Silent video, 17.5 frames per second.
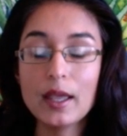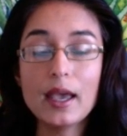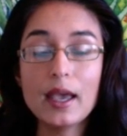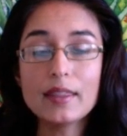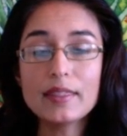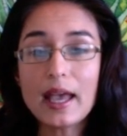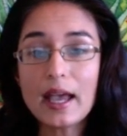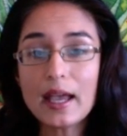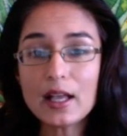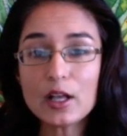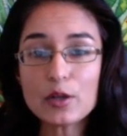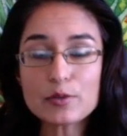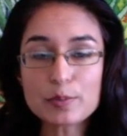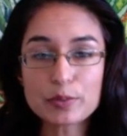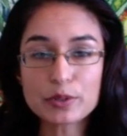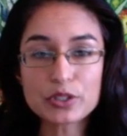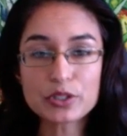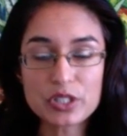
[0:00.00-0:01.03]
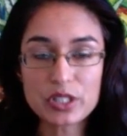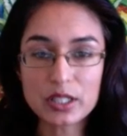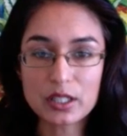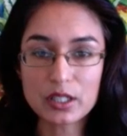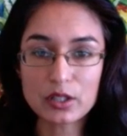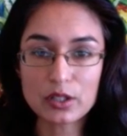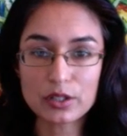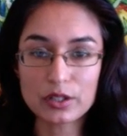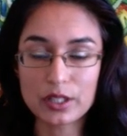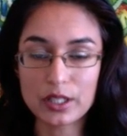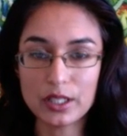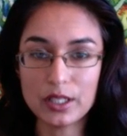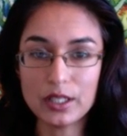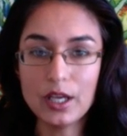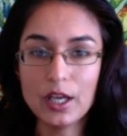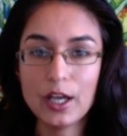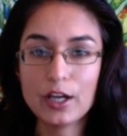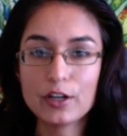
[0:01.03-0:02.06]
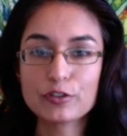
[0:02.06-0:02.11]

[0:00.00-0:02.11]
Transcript: And that helps particularly